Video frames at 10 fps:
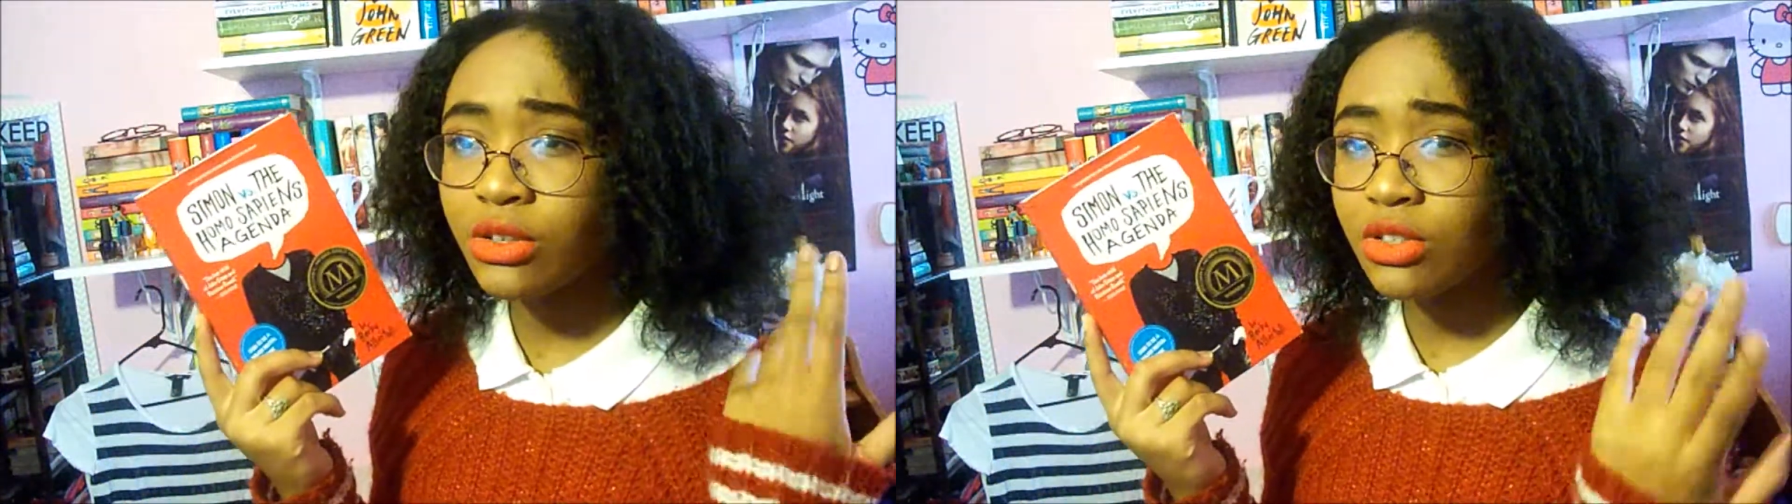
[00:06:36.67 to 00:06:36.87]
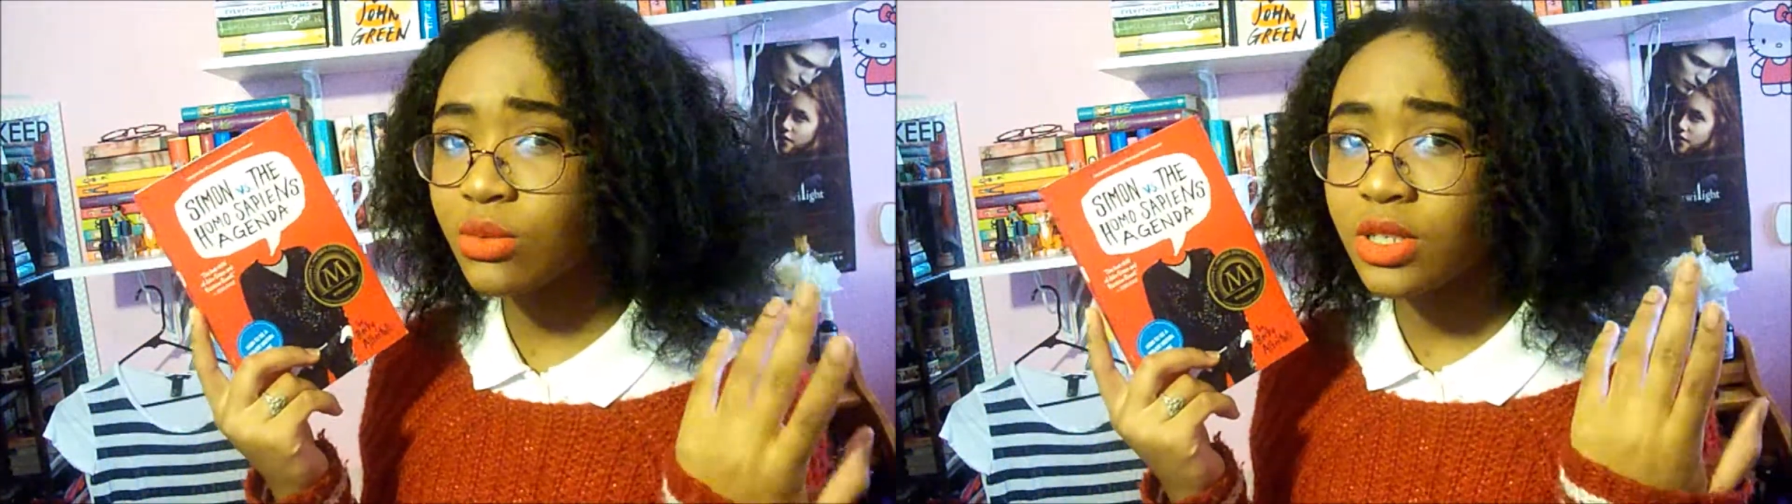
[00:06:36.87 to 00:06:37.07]

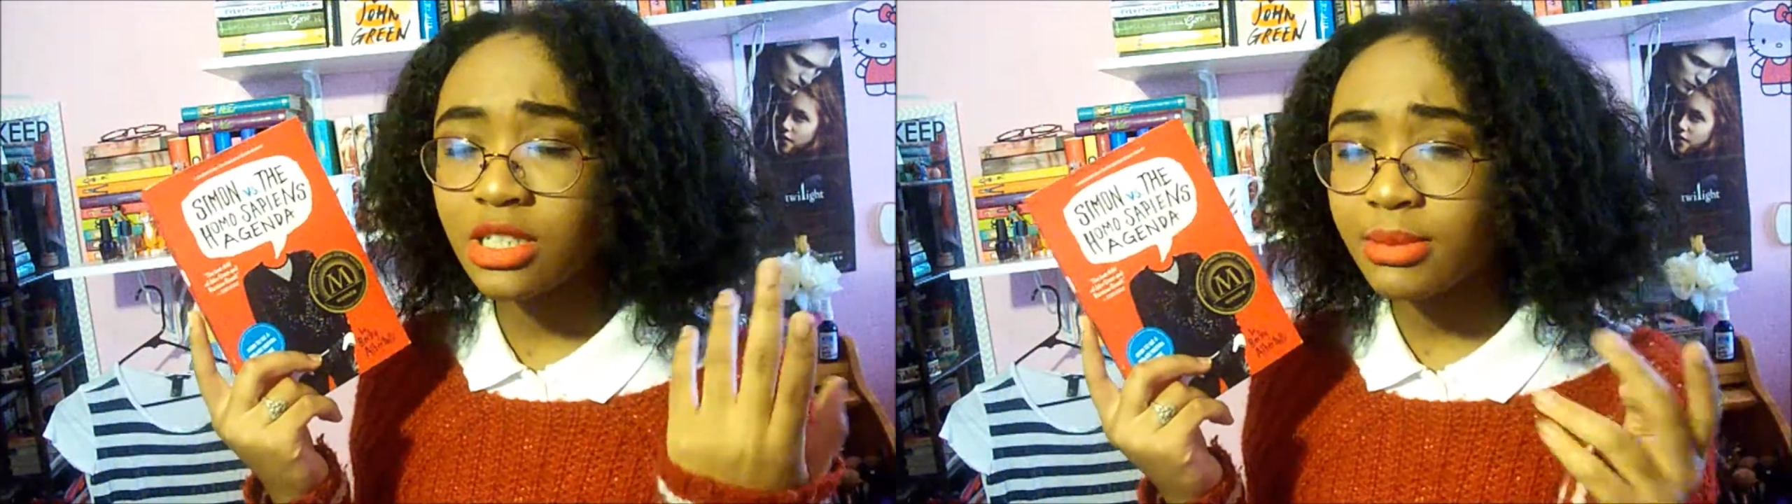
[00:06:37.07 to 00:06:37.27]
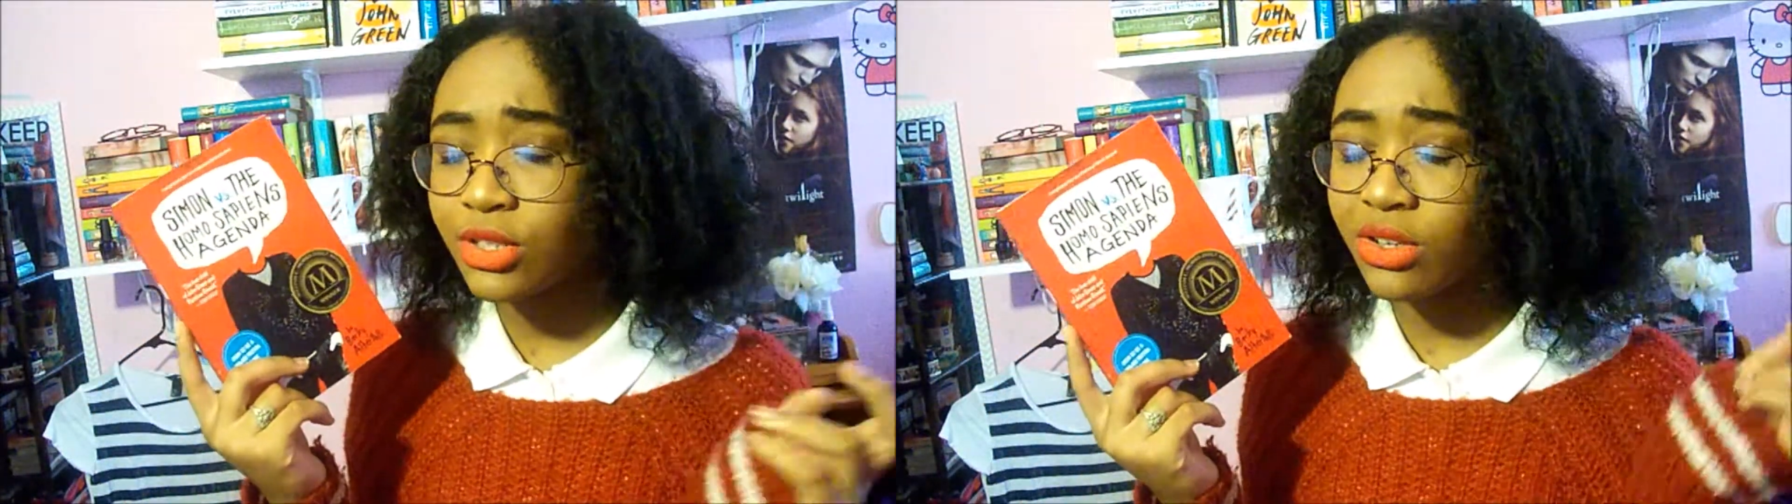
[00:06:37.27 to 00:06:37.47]
you just want to
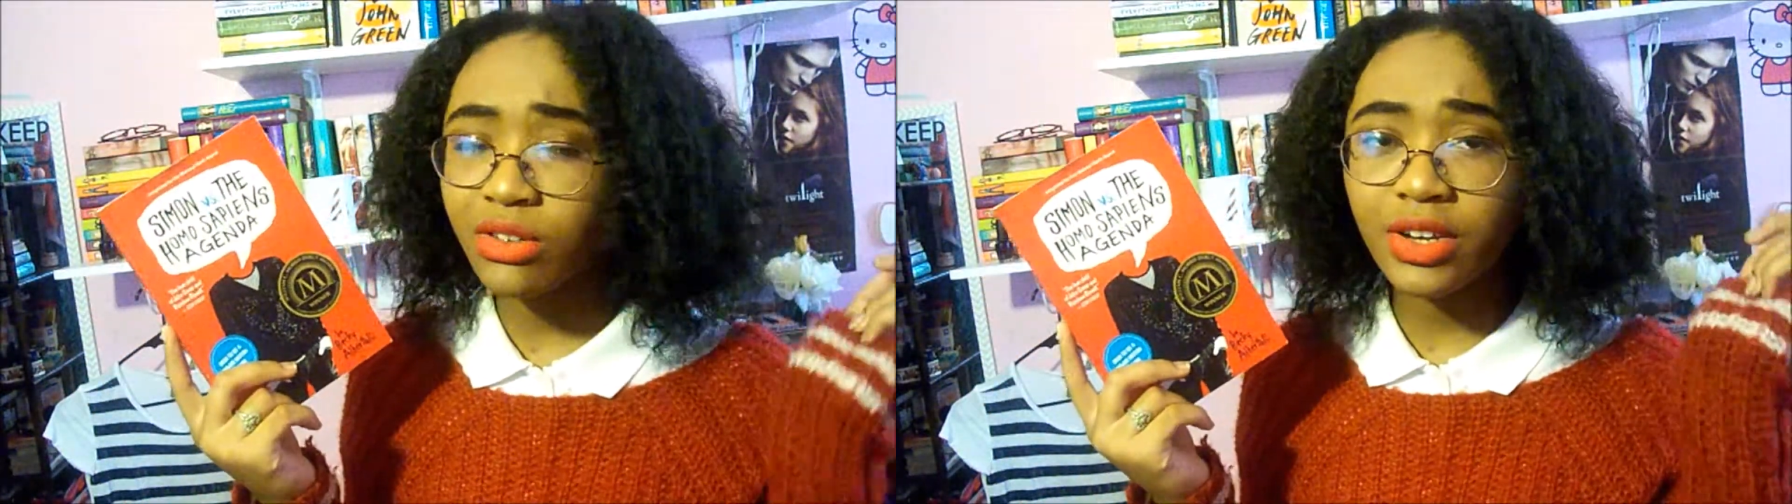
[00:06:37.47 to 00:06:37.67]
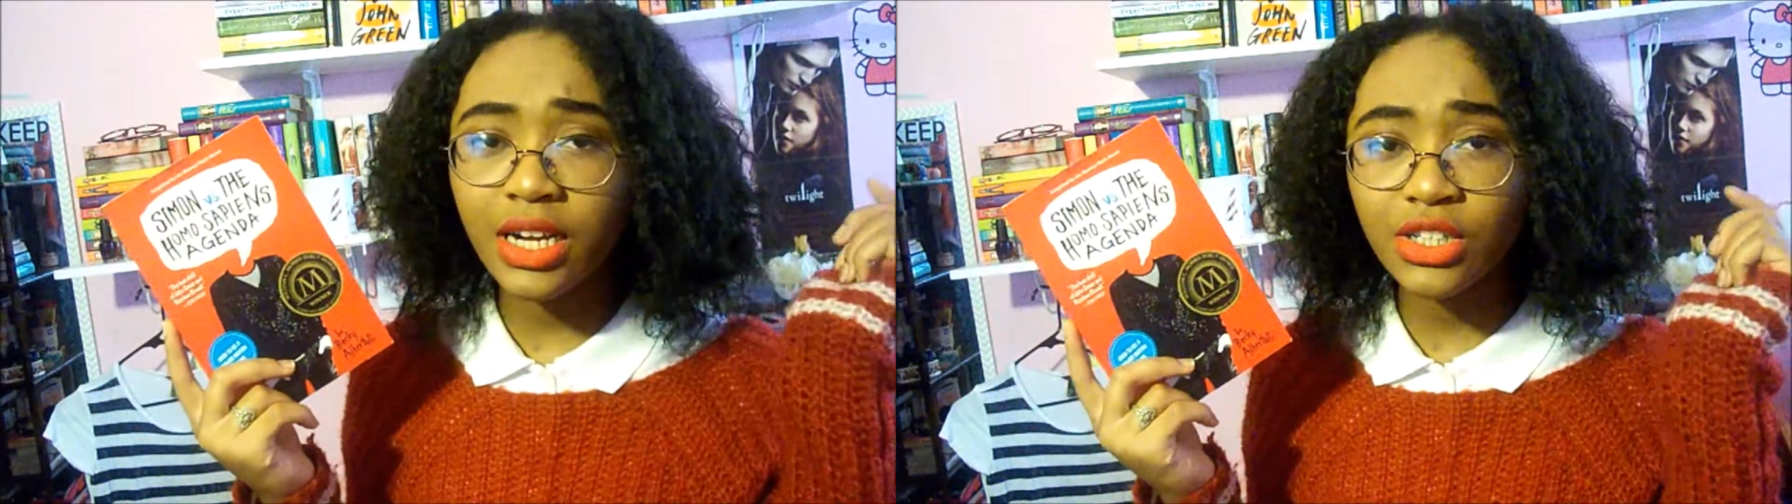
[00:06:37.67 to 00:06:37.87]
see my
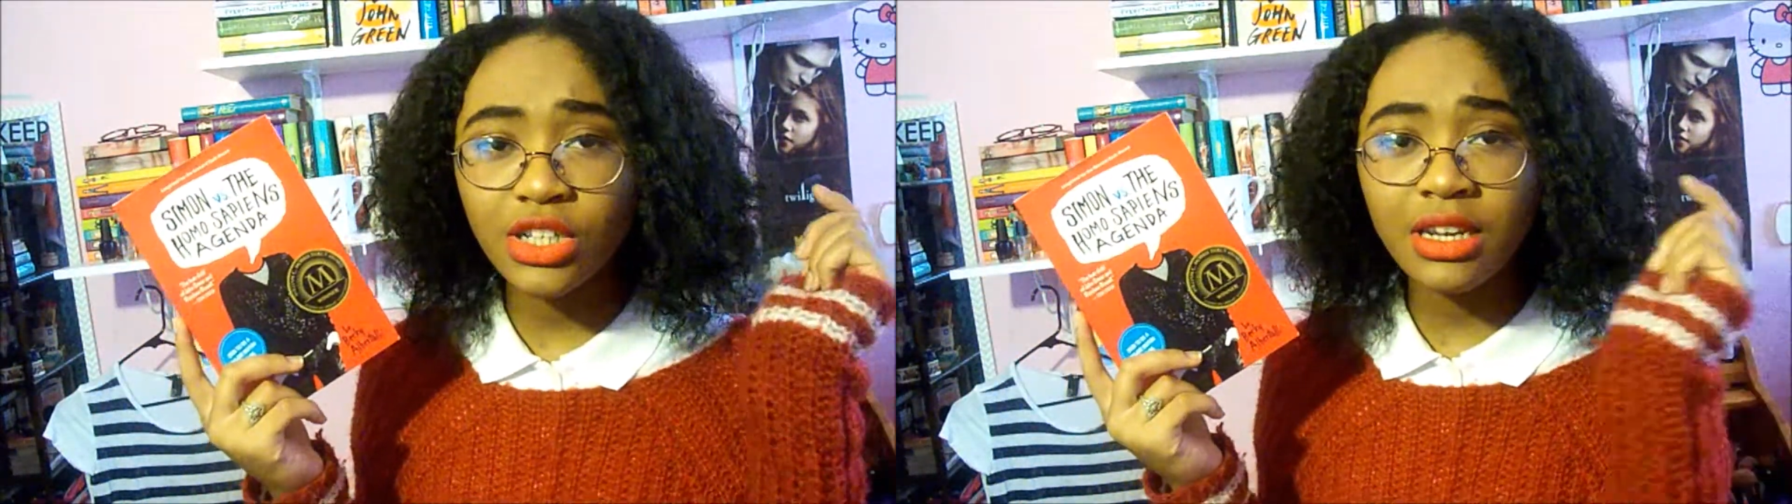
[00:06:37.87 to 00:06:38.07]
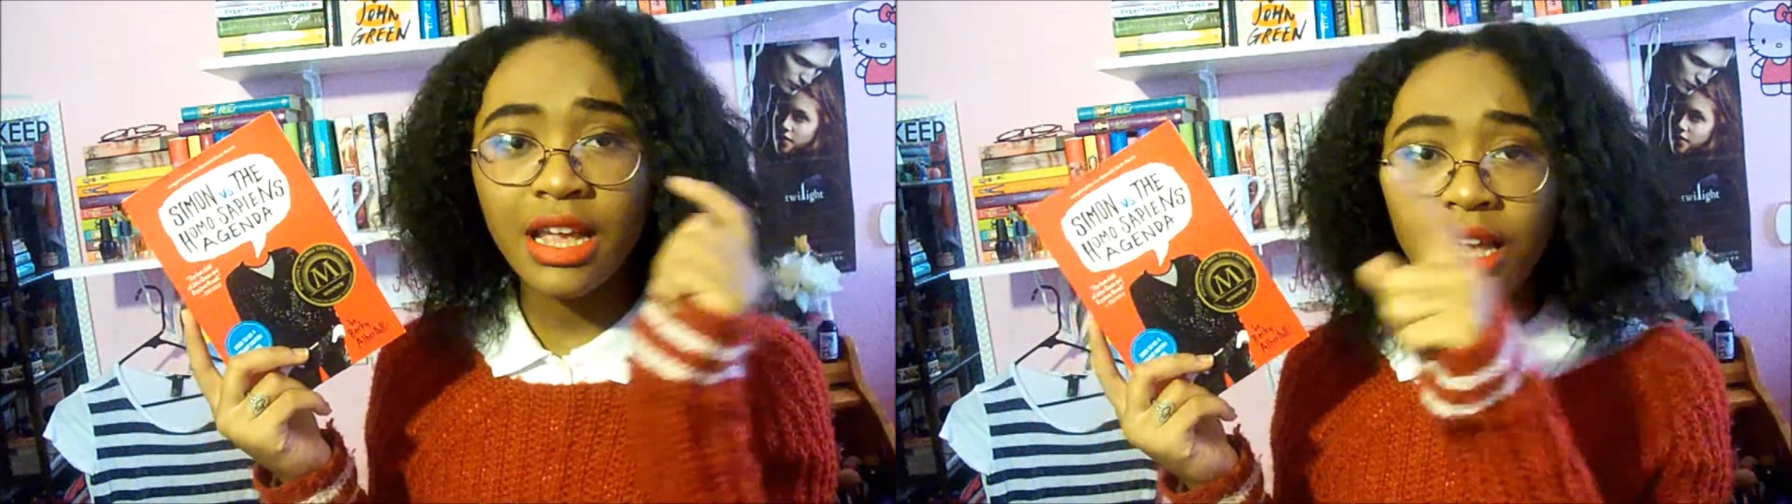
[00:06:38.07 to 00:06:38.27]
trailer reaction,